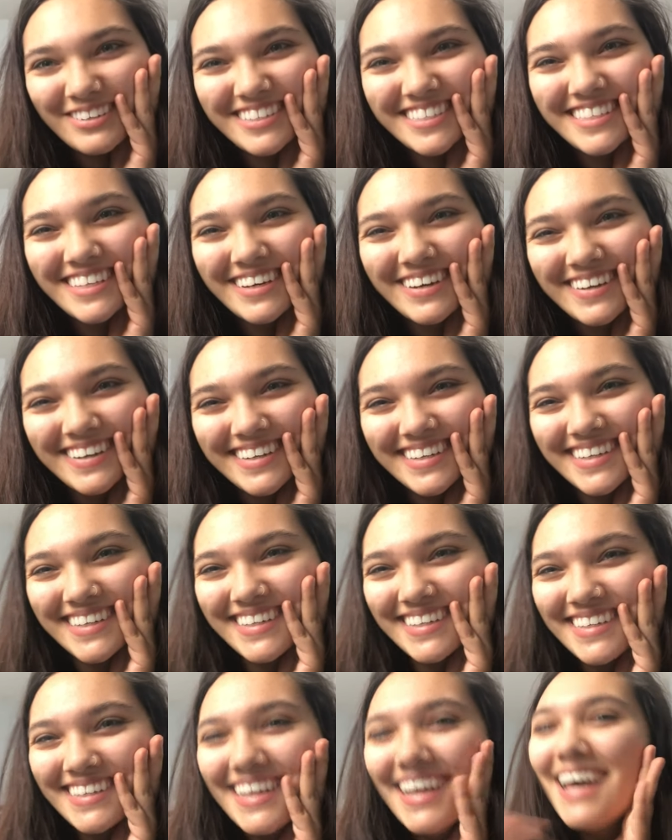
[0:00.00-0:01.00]
So
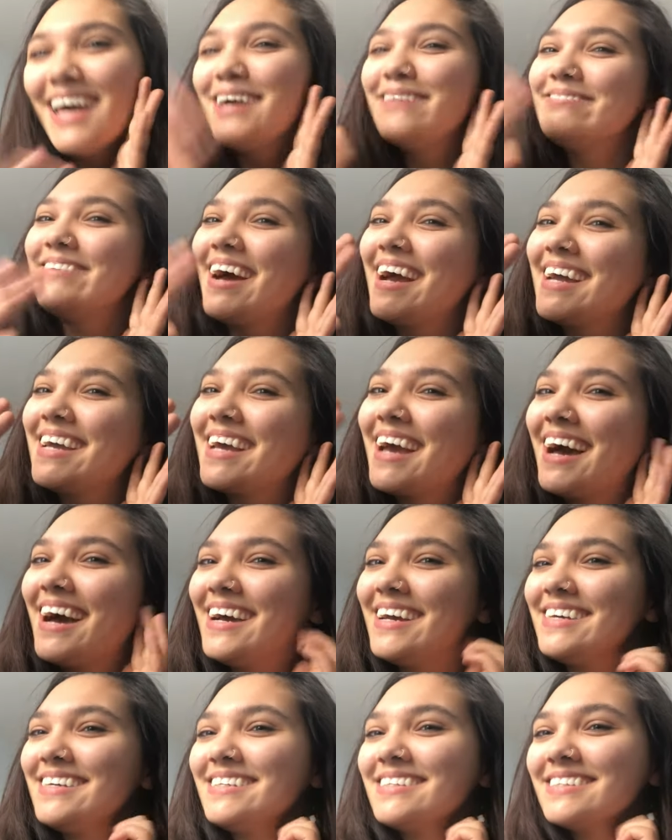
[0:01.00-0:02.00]
bye
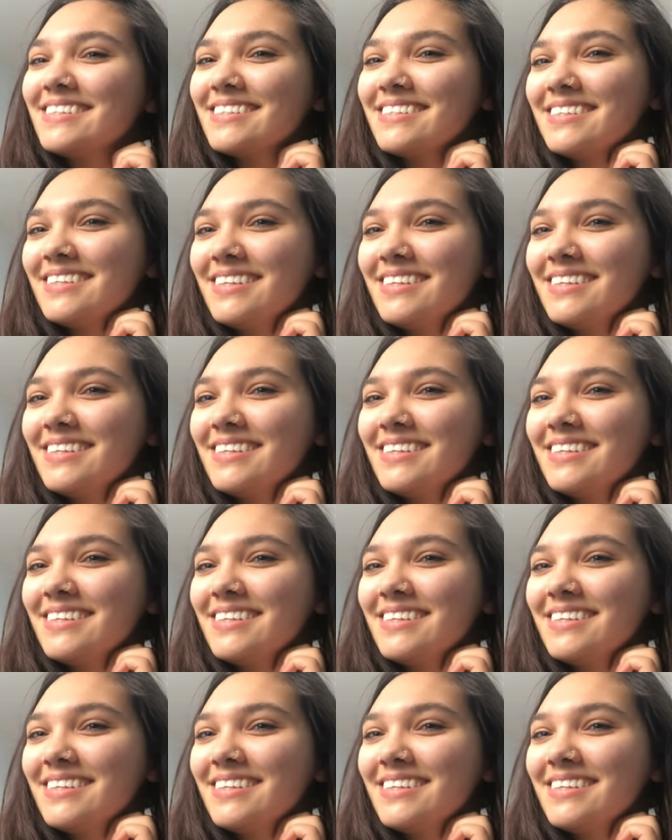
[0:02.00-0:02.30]
guys.